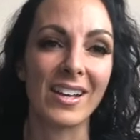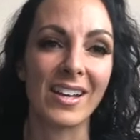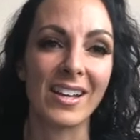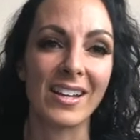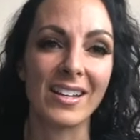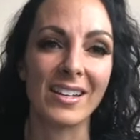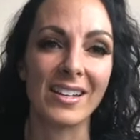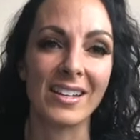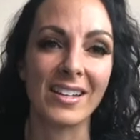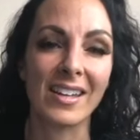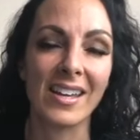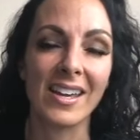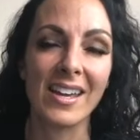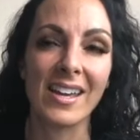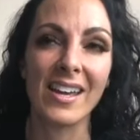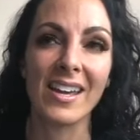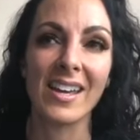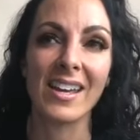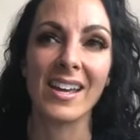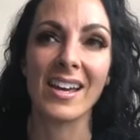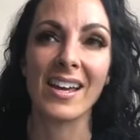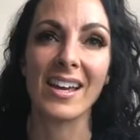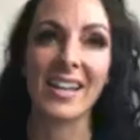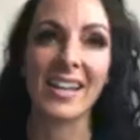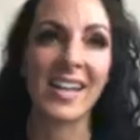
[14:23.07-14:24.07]
And
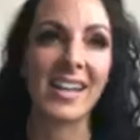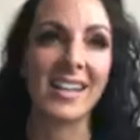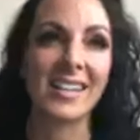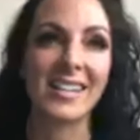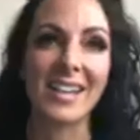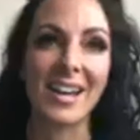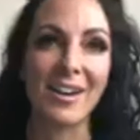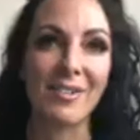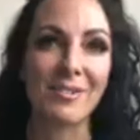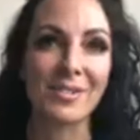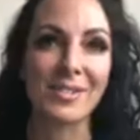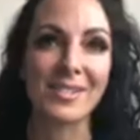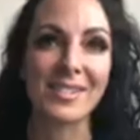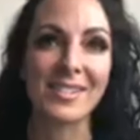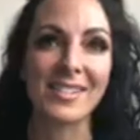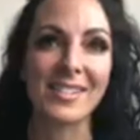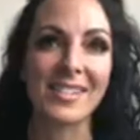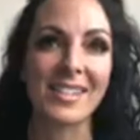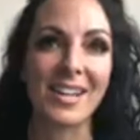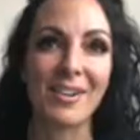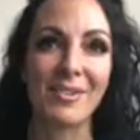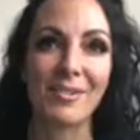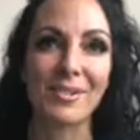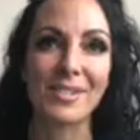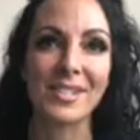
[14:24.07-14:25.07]
again, that
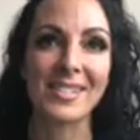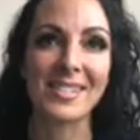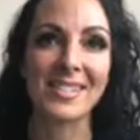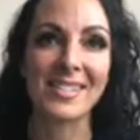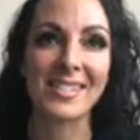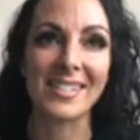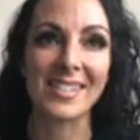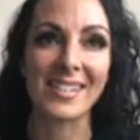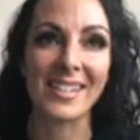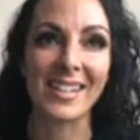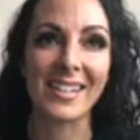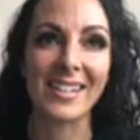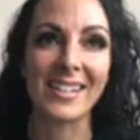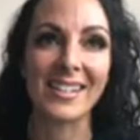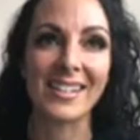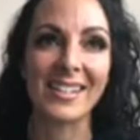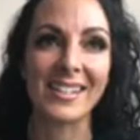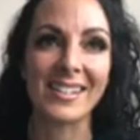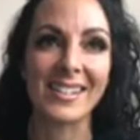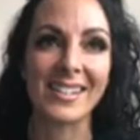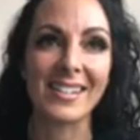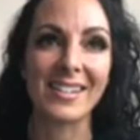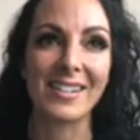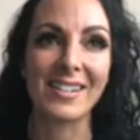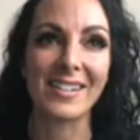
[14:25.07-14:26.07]
was
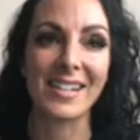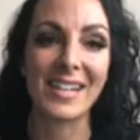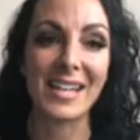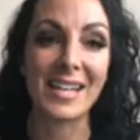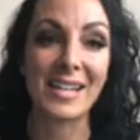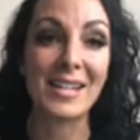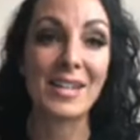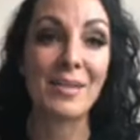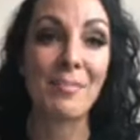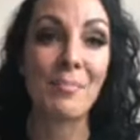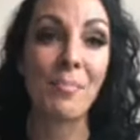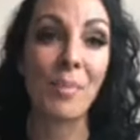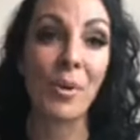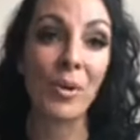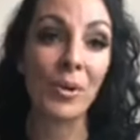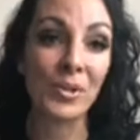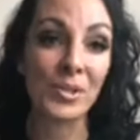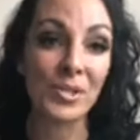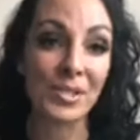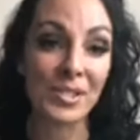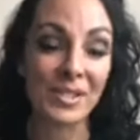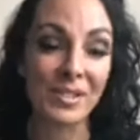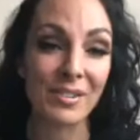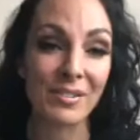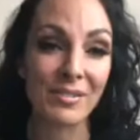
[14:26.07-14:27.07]
an
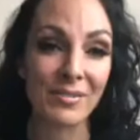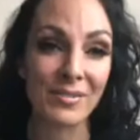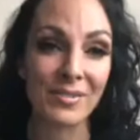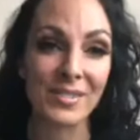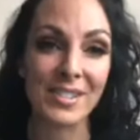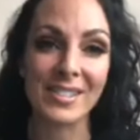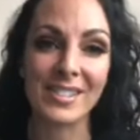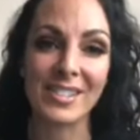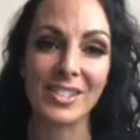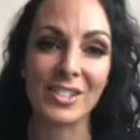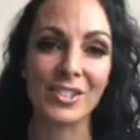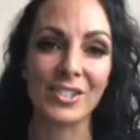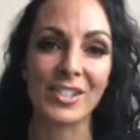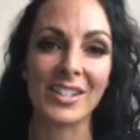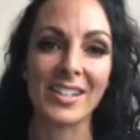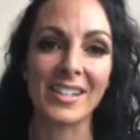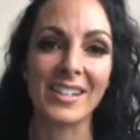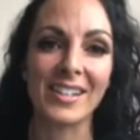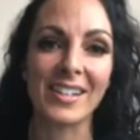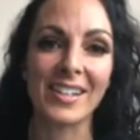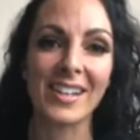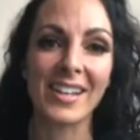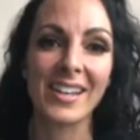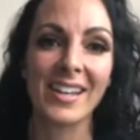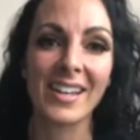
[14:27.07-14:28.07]
impulsive
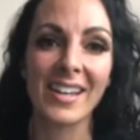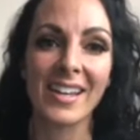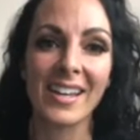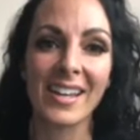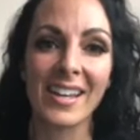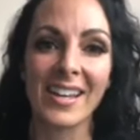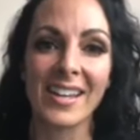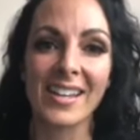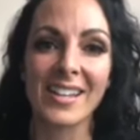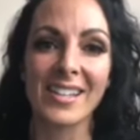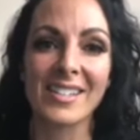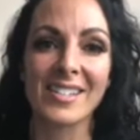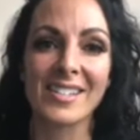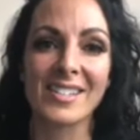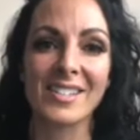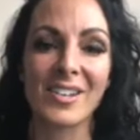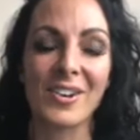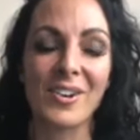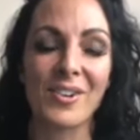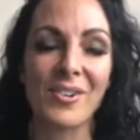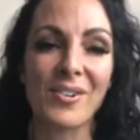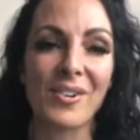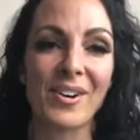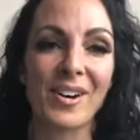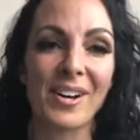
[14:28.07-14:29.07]
decision.
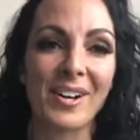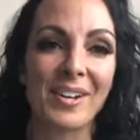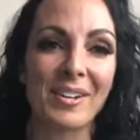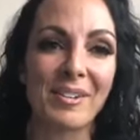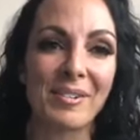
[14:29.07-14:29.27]
So